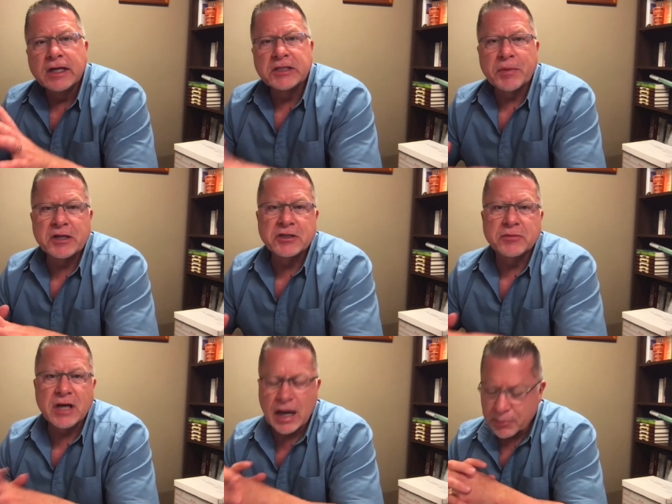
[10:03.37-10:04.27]
spend some
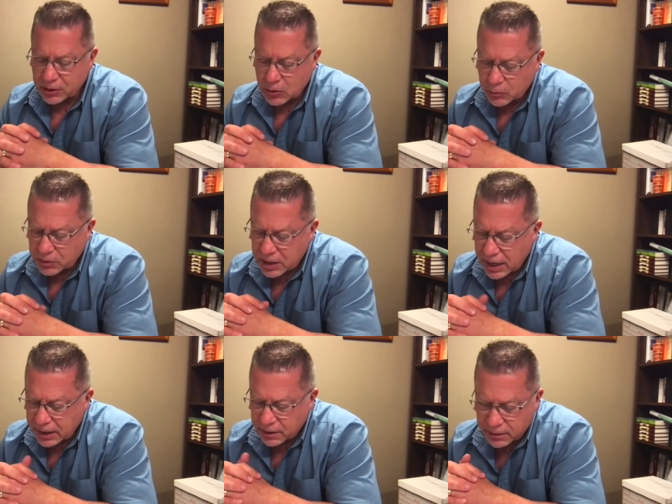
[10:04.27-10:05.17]
time alone with
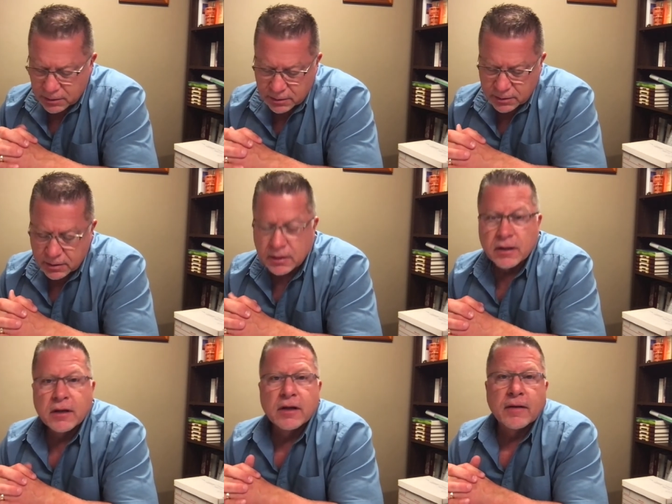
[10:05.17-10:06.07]
God
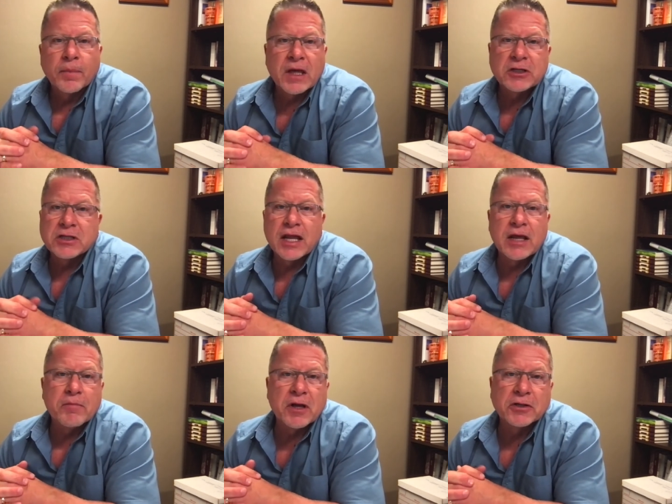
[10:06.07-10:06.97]
and just let
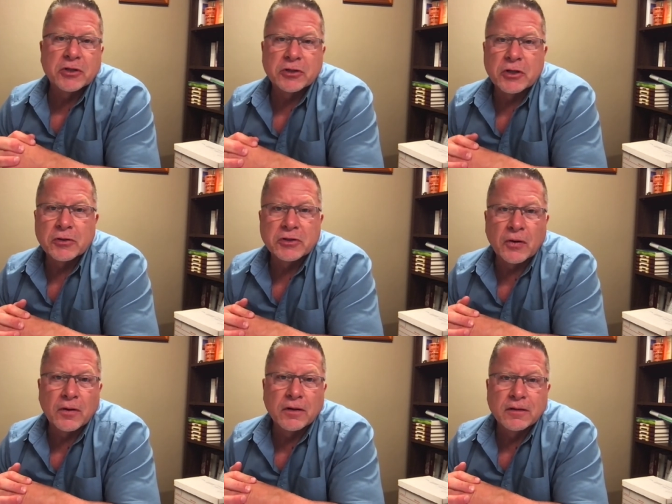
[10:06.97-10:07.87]
Him minister to your soul.